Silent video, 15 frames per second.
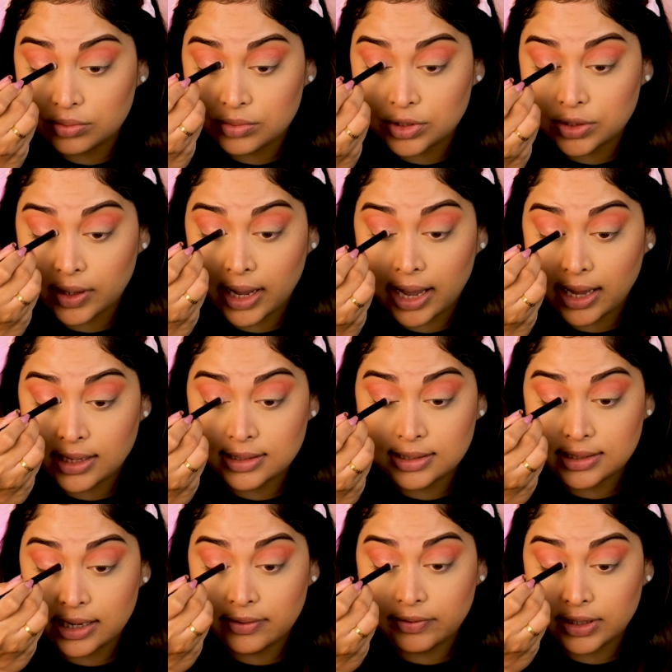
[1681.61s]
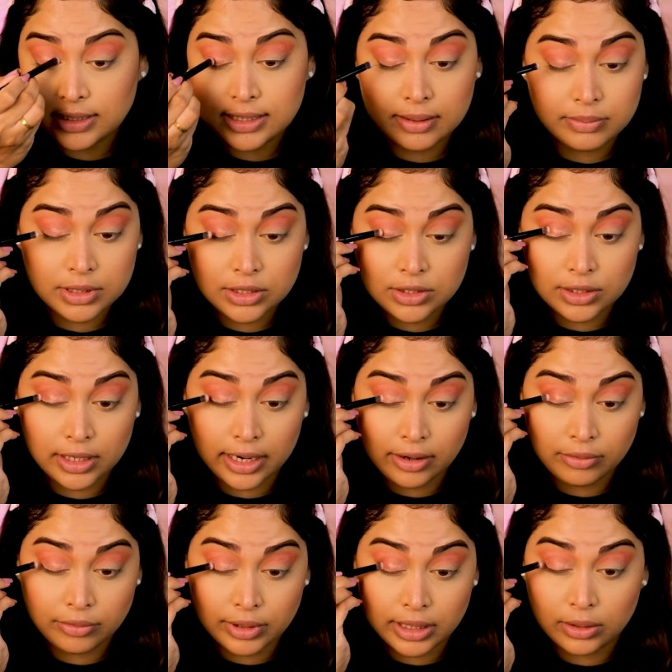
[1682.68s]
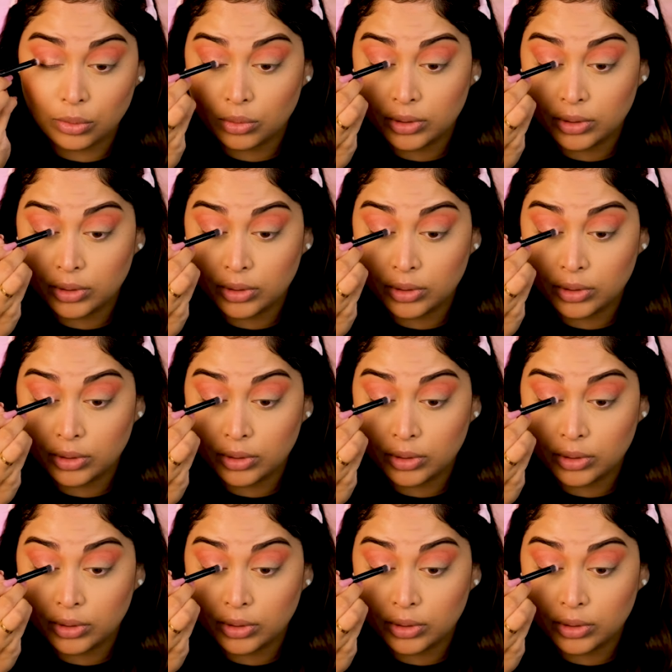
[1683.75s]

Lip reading: So as David attempted to get rid or